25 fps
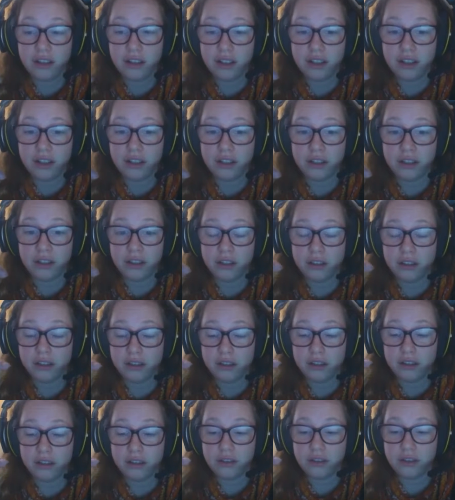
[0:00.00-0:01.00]
and
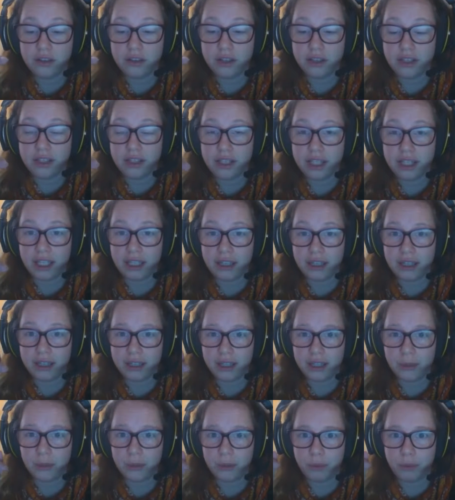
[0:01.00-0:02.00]
then
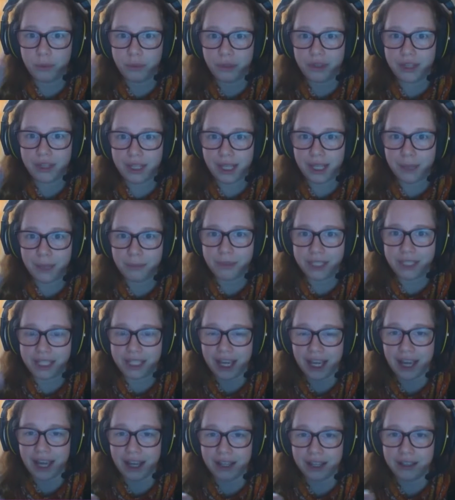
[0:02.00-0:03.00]
they would put the empty
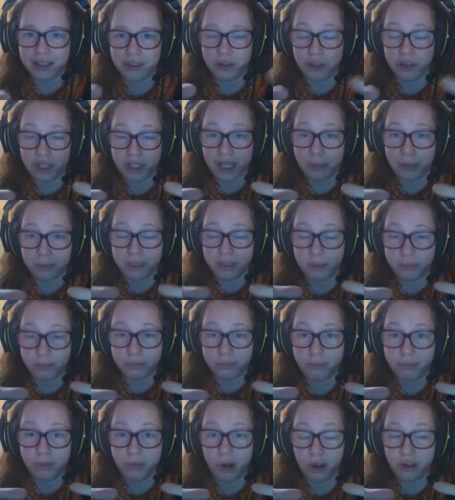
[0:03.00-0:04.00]
can or the empty
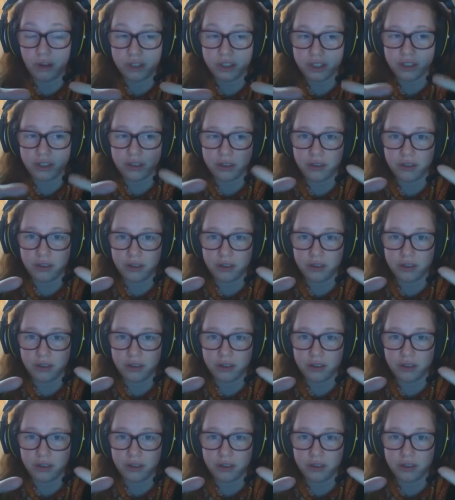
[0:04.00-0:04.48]
pot